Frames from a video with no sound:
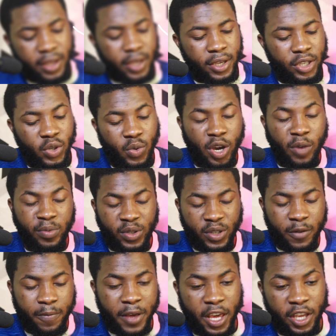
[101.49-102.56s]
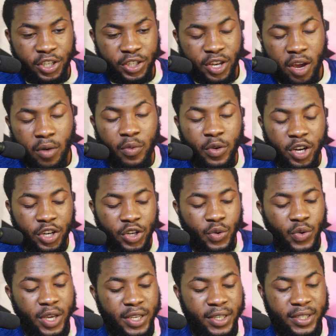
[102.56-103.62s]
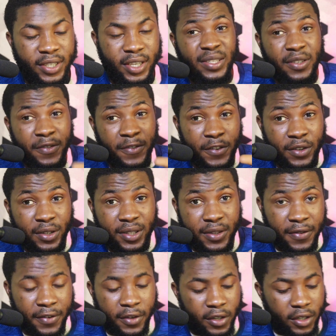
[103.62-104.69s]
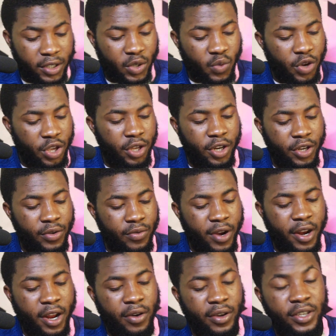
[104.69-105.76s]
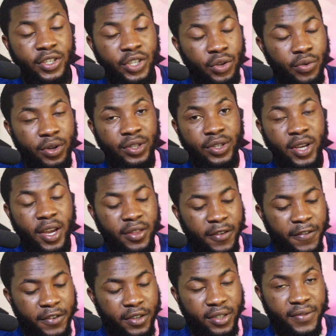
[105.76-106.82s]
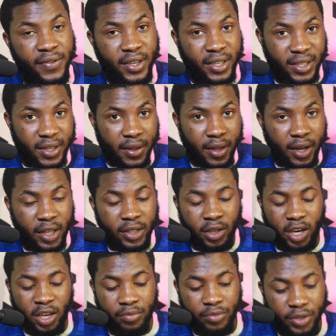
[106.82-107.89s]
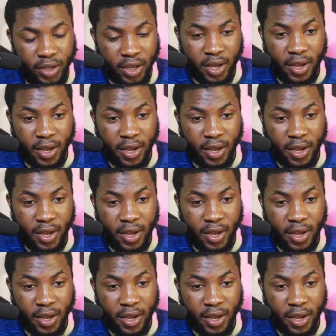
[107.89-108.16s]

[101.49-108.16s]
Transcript: So we open to the page. Now what we're going to do is the first verse, what you're going to do right now is you recite the first verse 3 times.